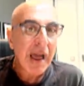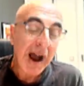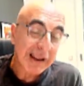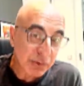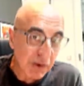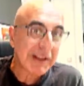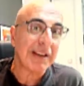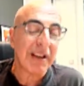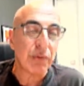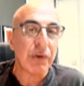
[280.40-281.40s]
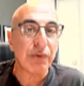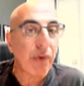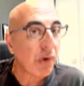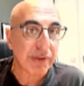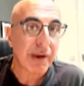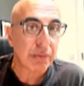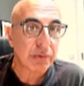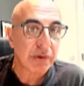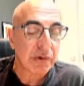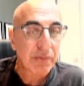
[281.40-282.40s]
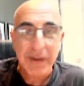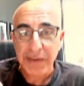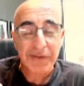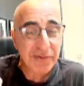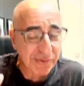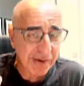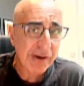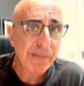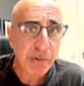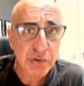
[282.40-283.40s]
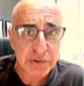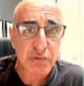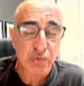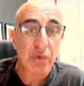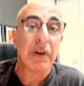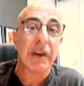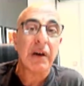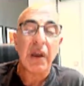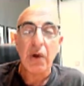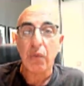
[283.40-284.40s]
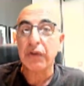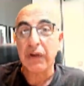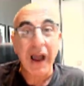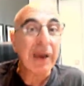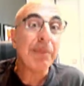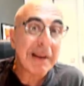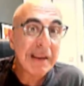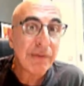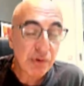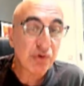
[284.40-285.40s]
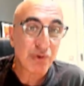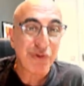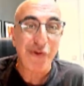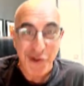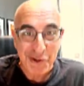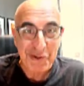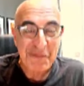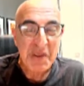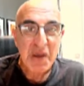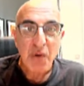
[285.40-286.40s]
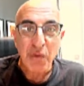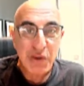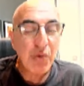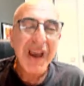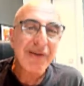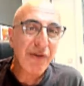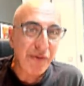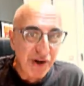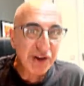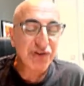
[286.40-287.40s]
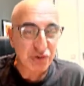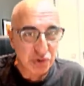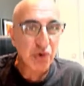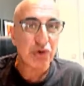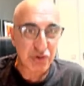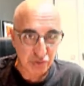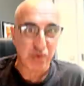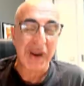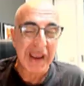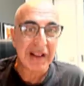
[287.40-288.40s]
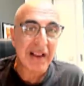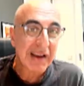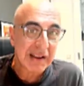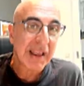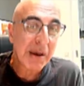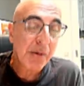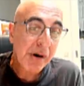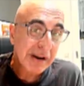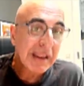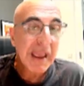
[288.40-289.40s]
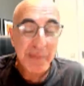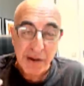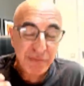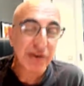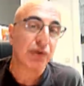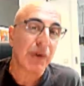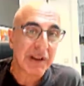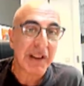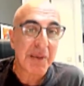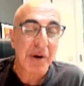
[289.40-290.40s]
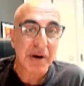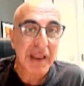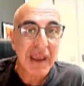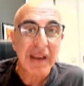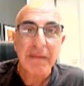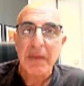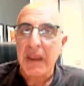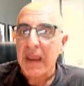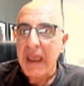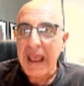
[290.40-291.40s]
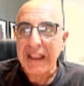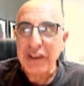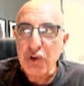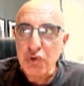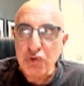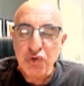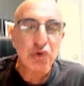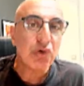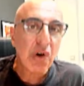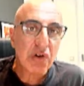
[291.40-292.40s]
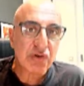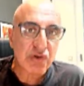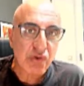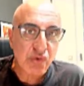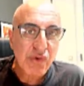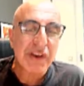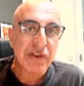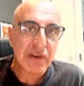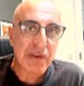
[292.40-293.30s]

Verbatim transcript: I traded it with 4,000 shares, well, there's a very important rule here, which I believe you should follow. When you have a first good trade, like in mRNA, my first trade in mRNA, you do not risk